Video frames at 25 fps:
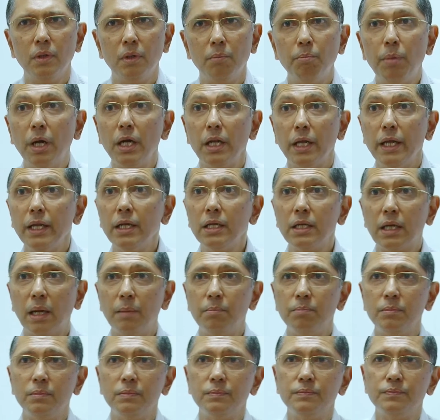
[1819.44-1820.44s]
But
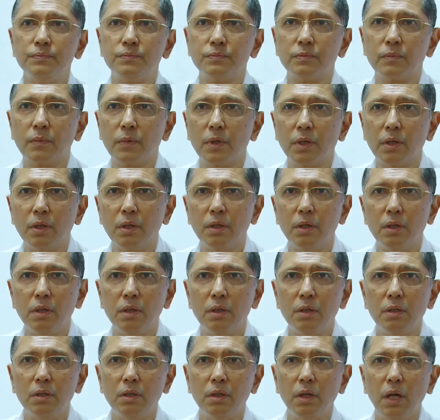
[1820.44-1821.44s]
income,
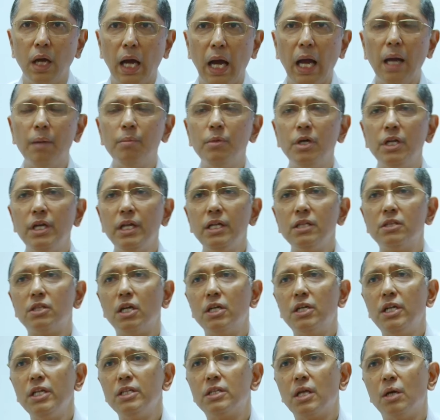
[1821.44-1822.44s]
I am earning
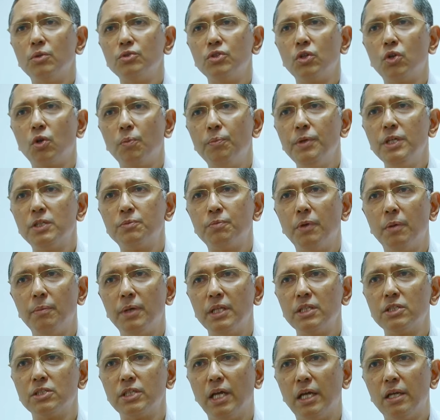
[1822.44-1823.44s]
30,000 rupees per
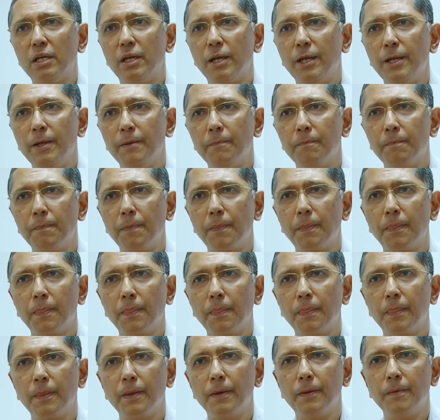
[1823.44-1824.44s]
month salary
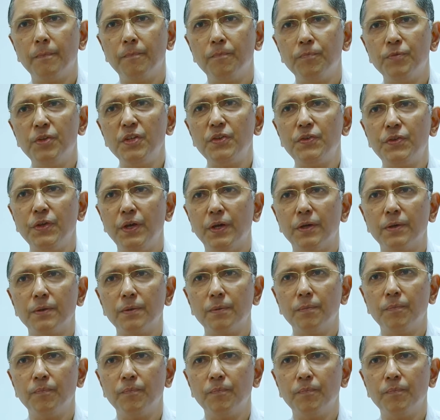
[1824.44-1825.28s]
this year.